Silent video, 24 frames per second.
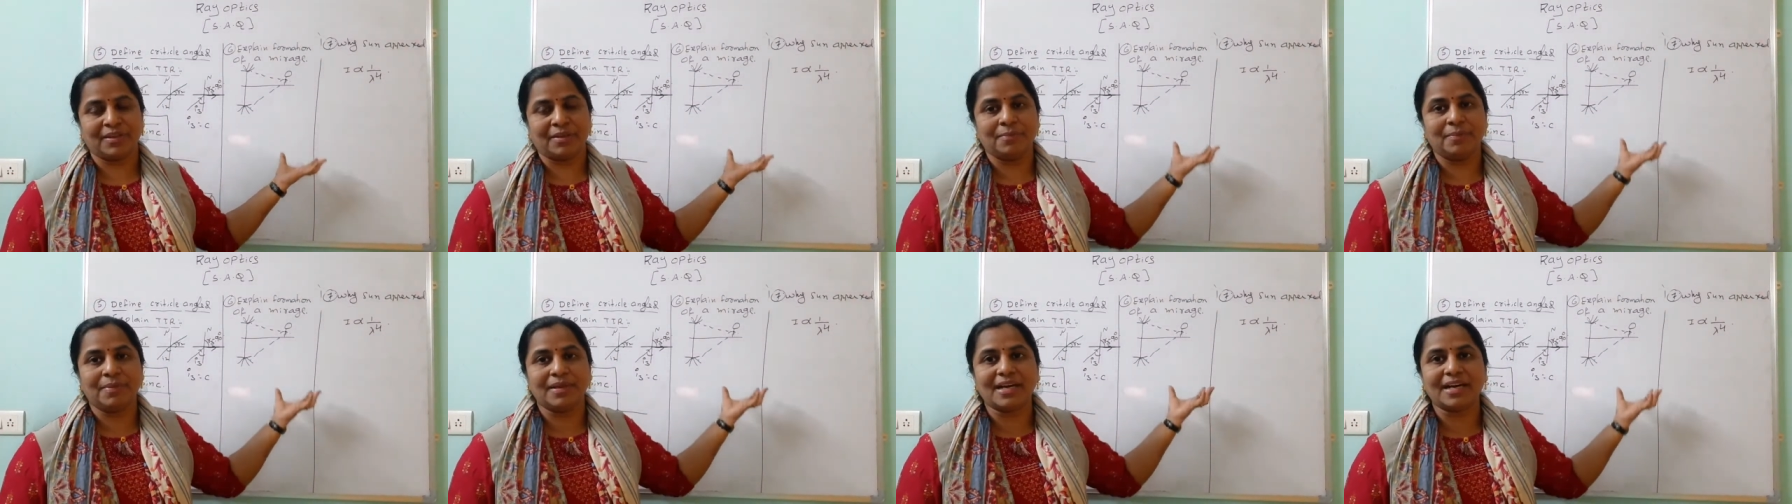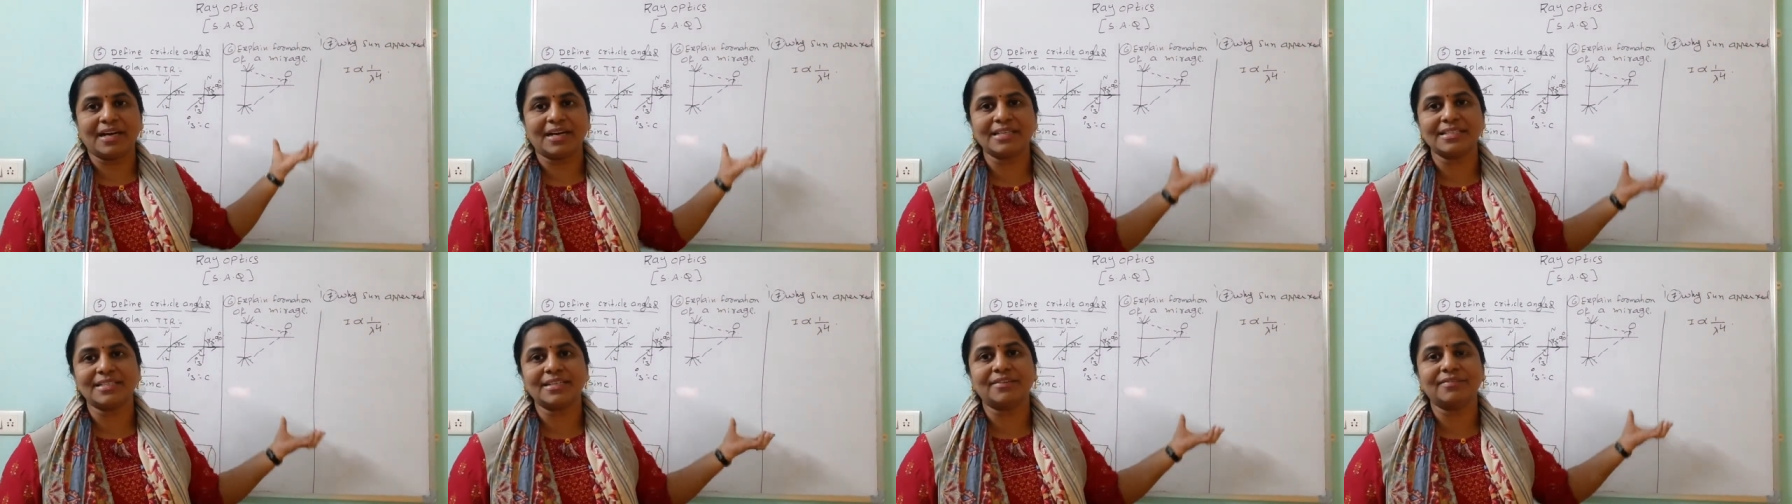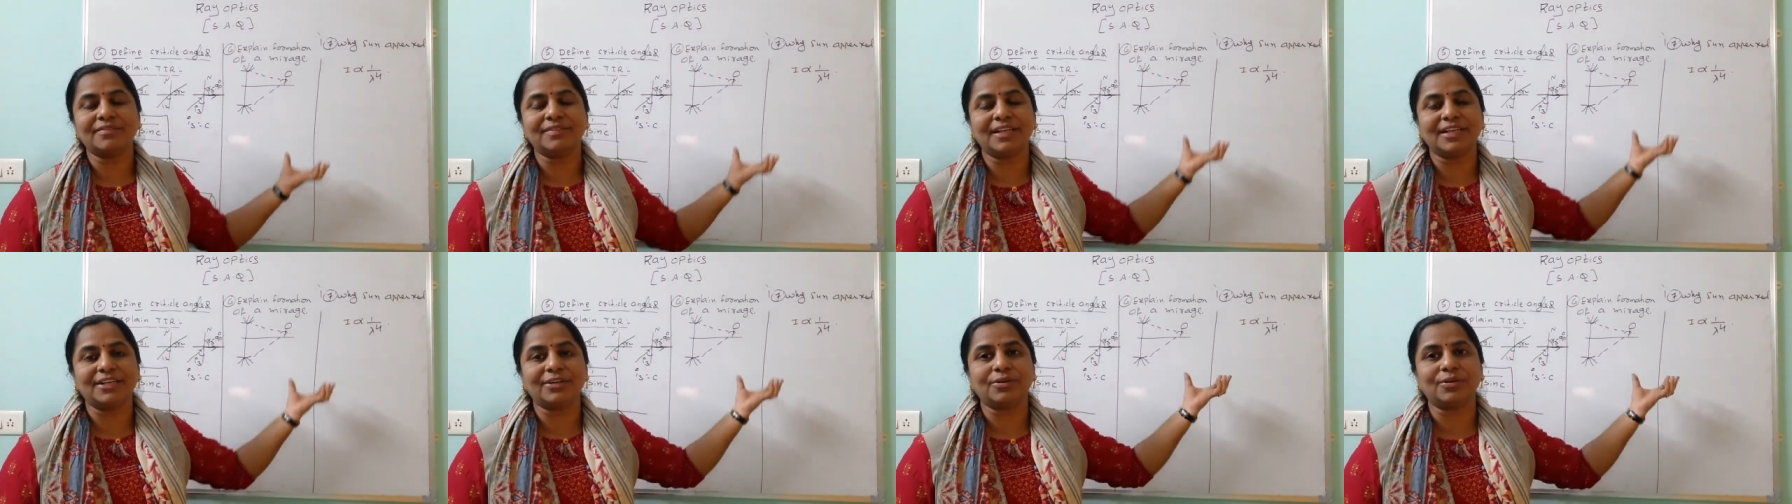Because of
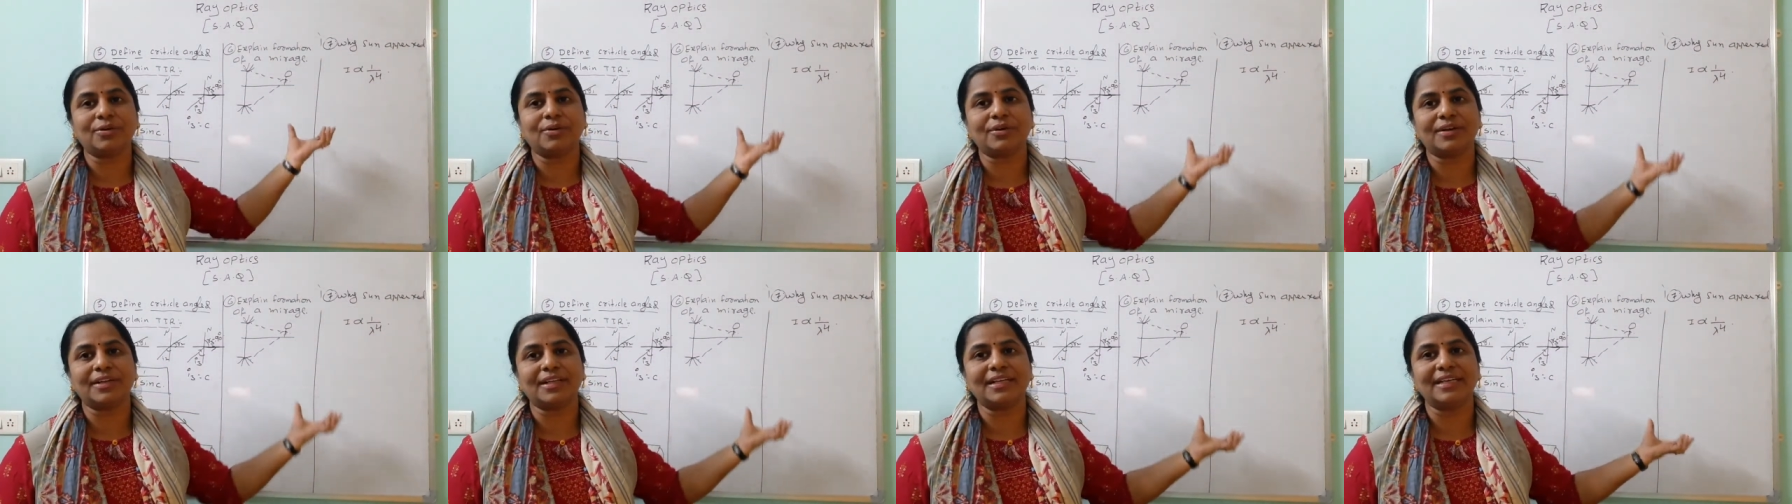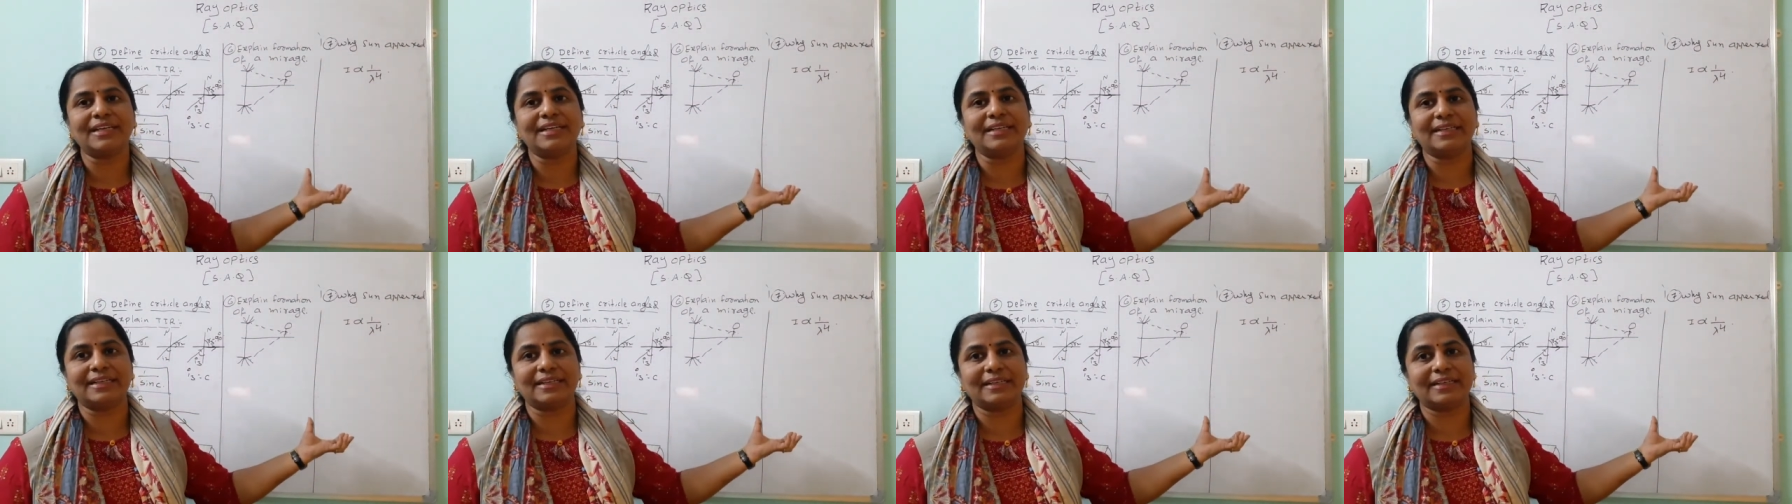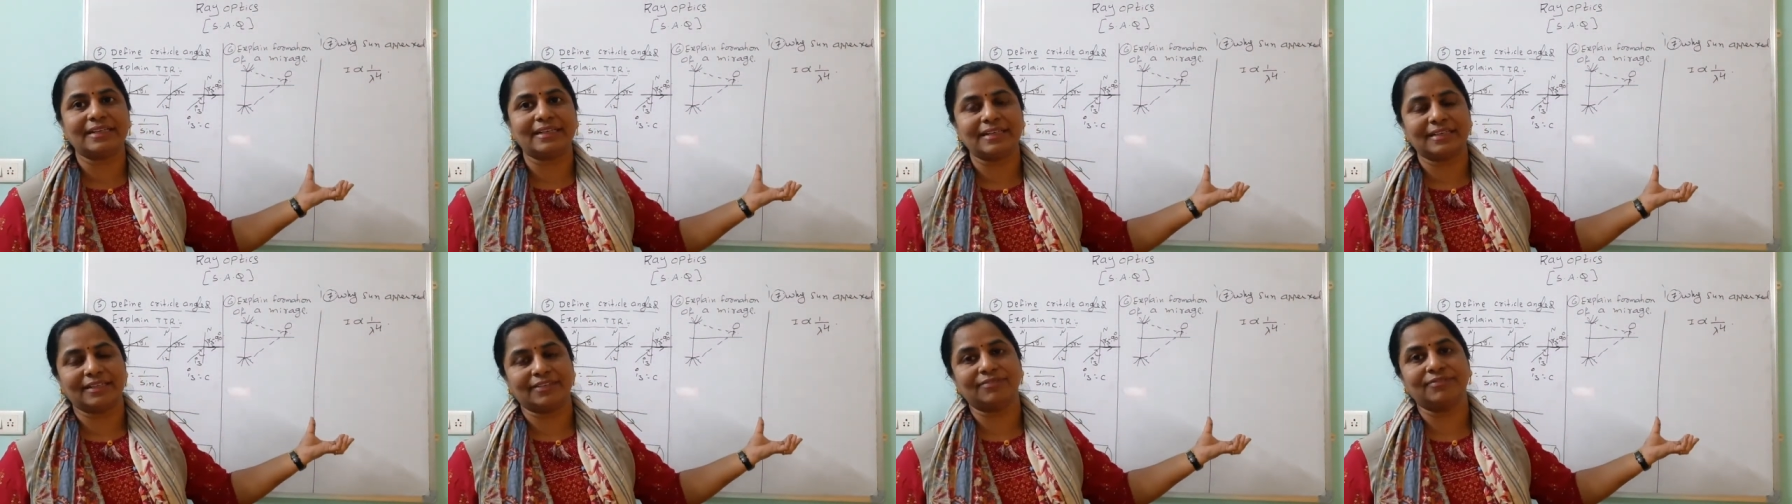the total
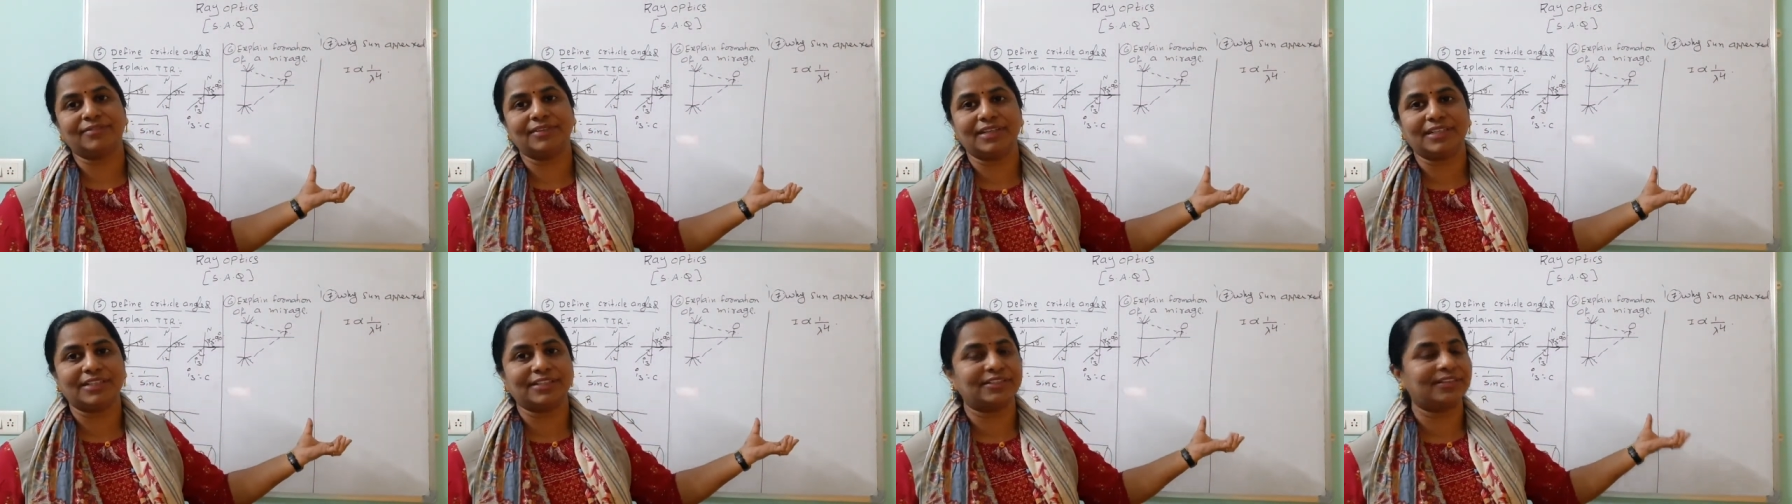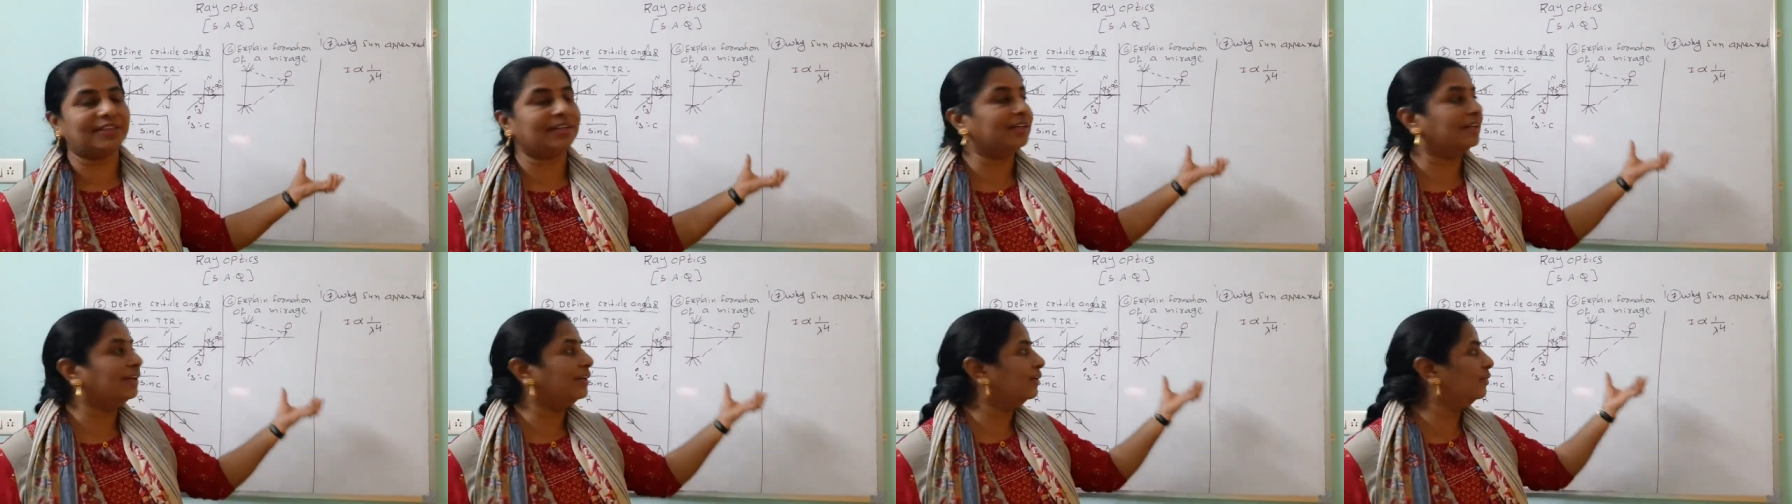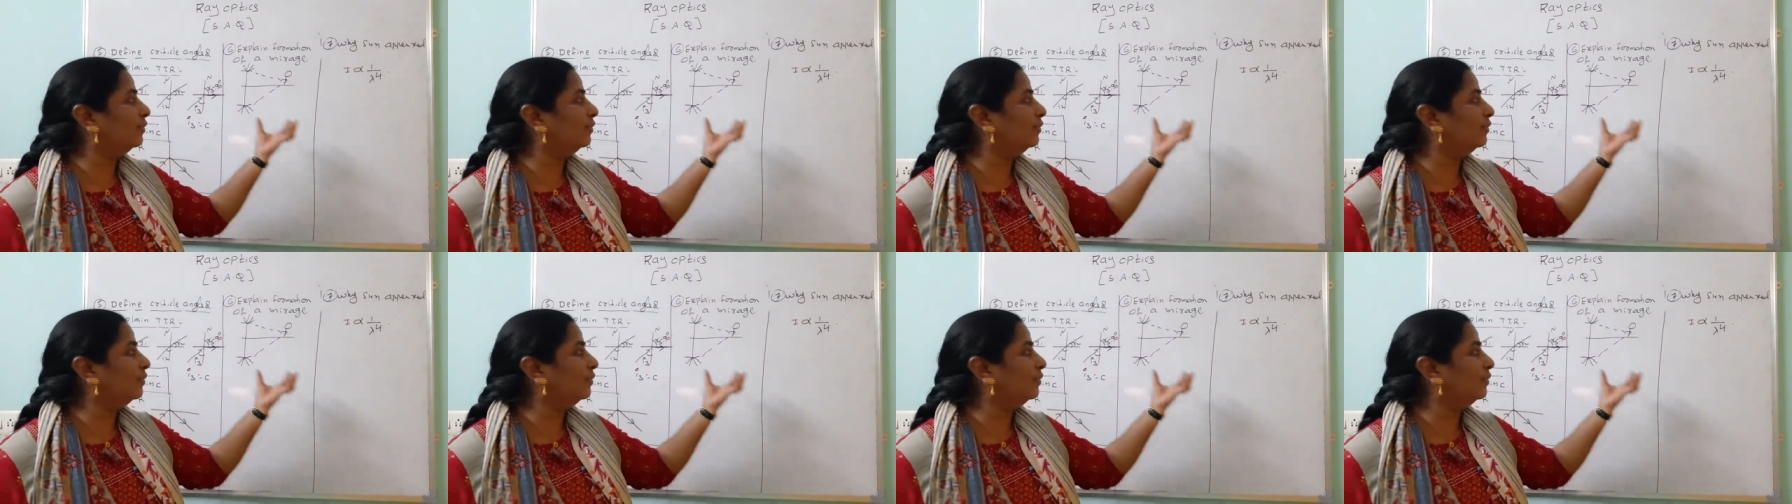internal reflection,